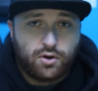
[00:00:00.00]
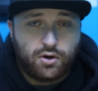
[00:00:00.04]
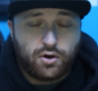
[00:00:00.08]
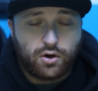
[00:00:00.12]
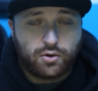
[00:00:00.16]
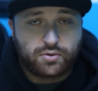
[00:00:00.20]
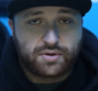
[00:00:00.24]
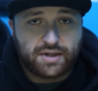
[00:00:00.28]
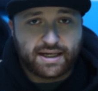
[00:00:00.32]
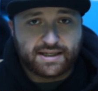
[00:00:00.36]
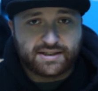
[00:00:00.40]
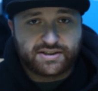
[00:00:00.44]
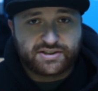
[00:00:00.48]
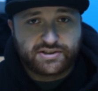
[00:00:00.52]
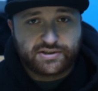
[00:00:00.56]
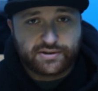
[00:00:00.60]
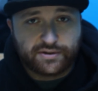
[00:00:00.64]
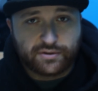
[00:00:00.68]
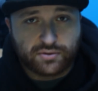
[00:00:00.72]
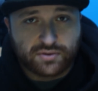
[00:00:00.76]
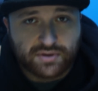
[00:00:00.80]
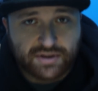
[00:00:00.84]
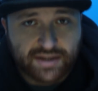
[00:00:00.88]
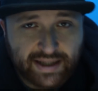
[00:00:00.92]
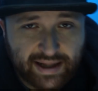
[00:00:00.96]
Okay,
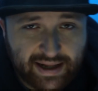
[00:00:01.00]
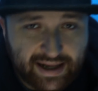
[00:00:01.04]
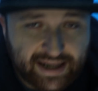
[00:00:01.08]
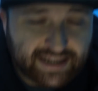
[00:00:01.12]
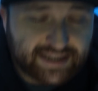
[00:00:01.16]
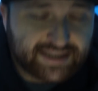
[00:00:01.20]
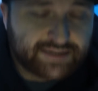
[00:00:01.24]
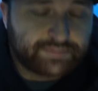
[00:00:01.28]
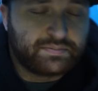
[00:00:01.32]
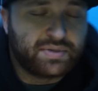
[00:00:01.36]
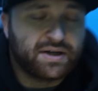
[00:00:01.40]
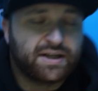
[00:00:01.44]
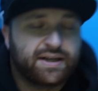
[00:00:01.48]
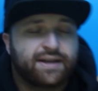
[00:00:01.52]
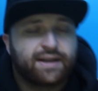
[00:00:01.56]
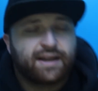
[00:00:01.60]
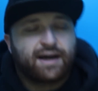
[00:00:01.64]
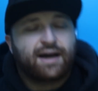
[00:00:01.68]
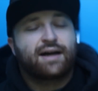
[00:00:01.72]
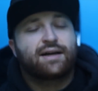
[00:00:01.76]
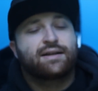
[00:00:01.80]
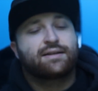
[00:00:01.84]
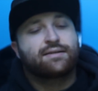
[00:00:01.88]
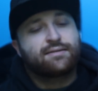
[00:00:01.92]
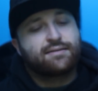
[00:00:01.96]
so last but
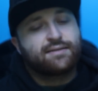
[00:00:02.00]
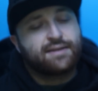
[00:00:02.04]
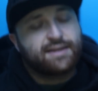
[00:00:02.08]
not